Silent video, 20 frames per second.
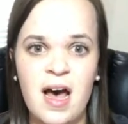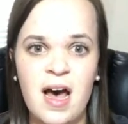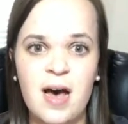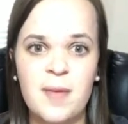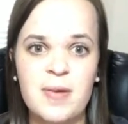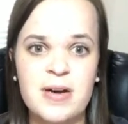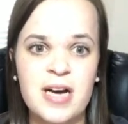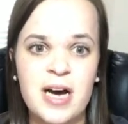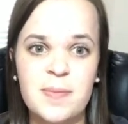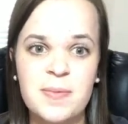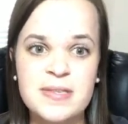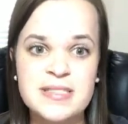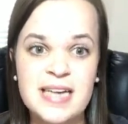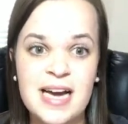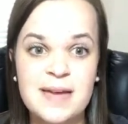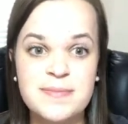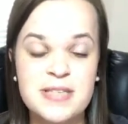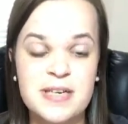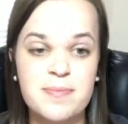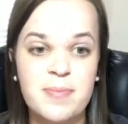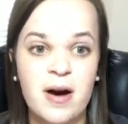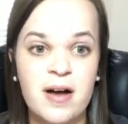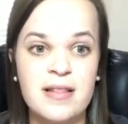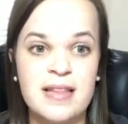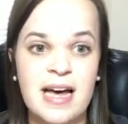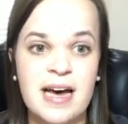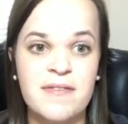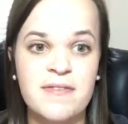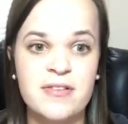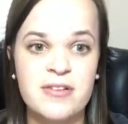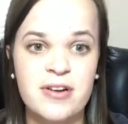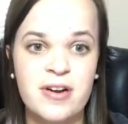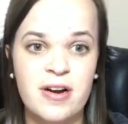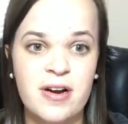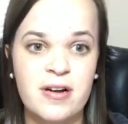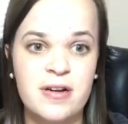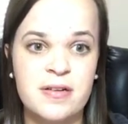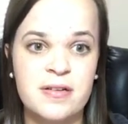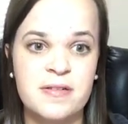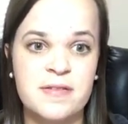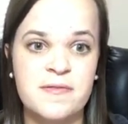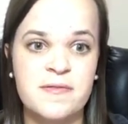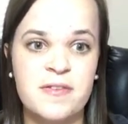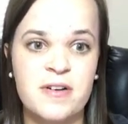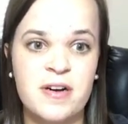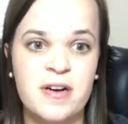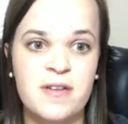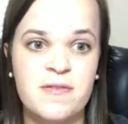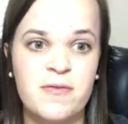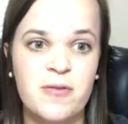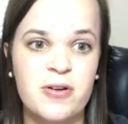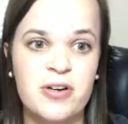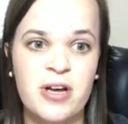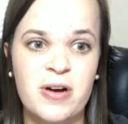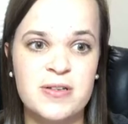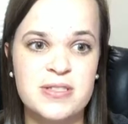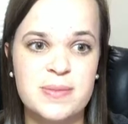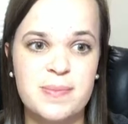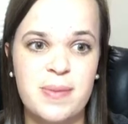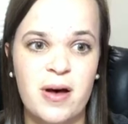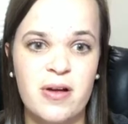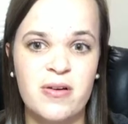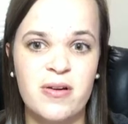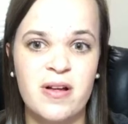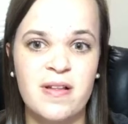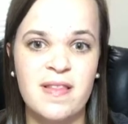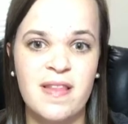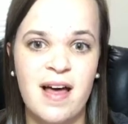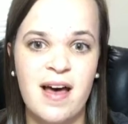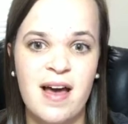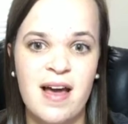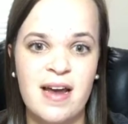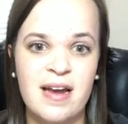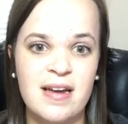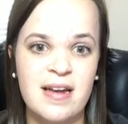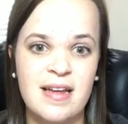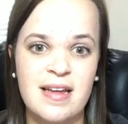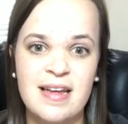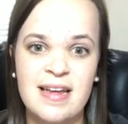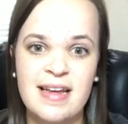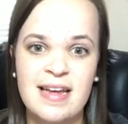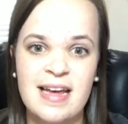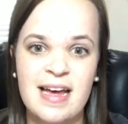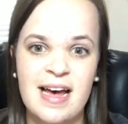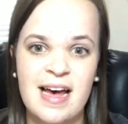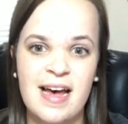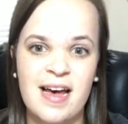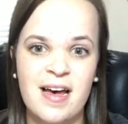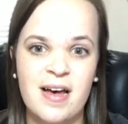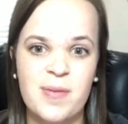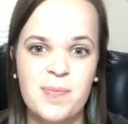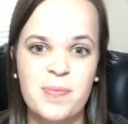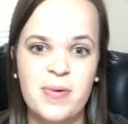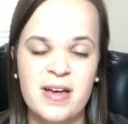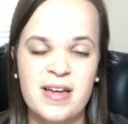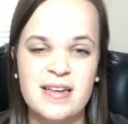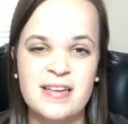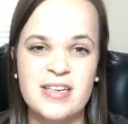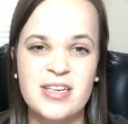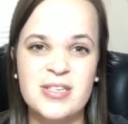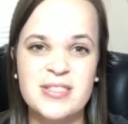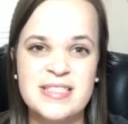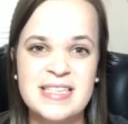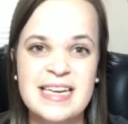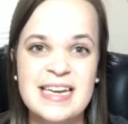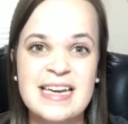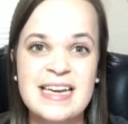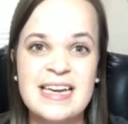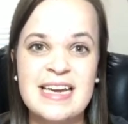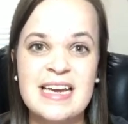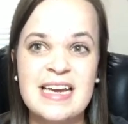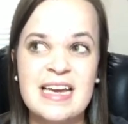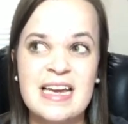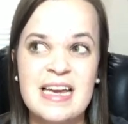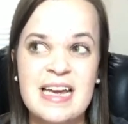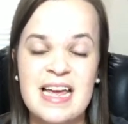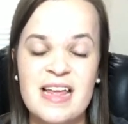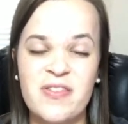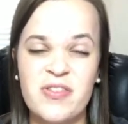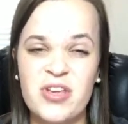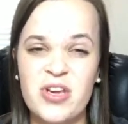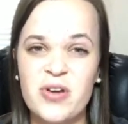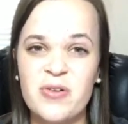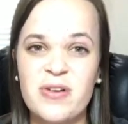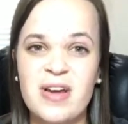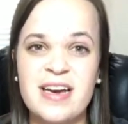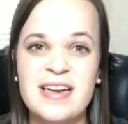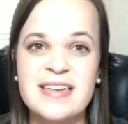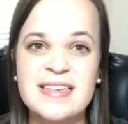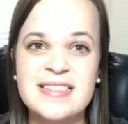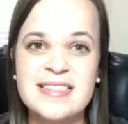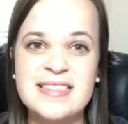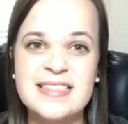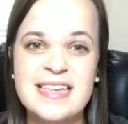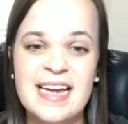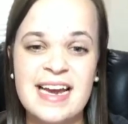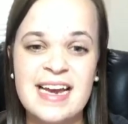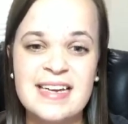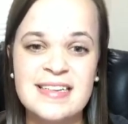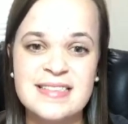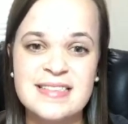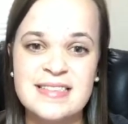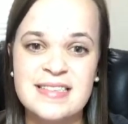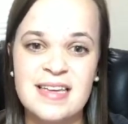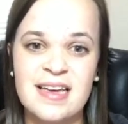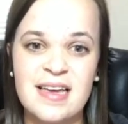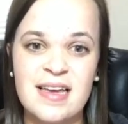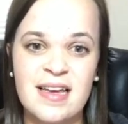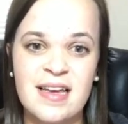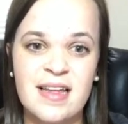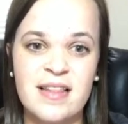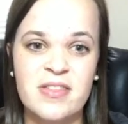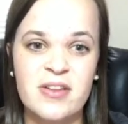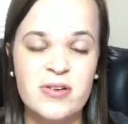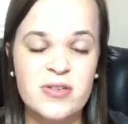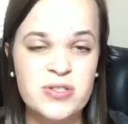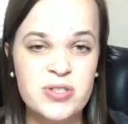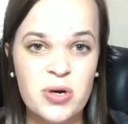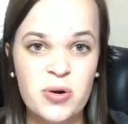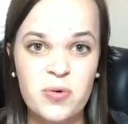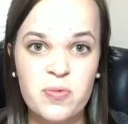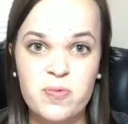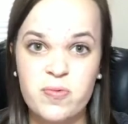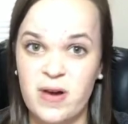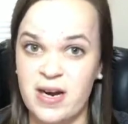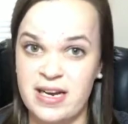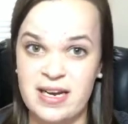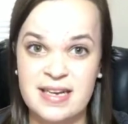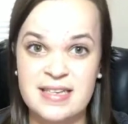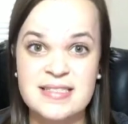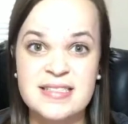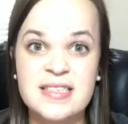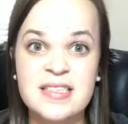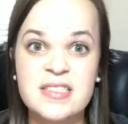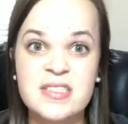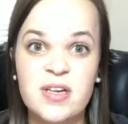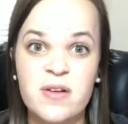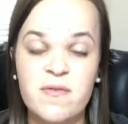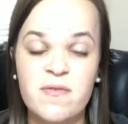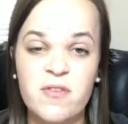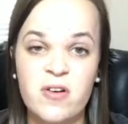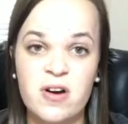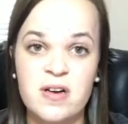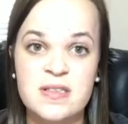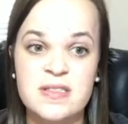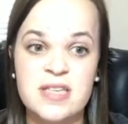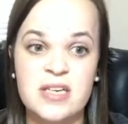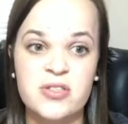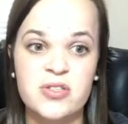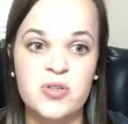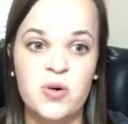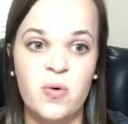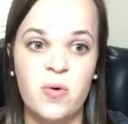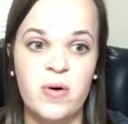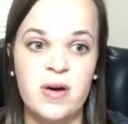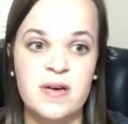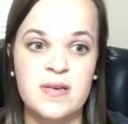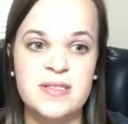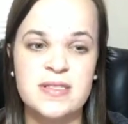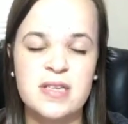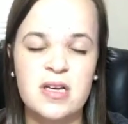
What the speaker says: A couple times I bought lavender for $4 a bottle online, but you see, in the United States, there's no rating system for essential oils.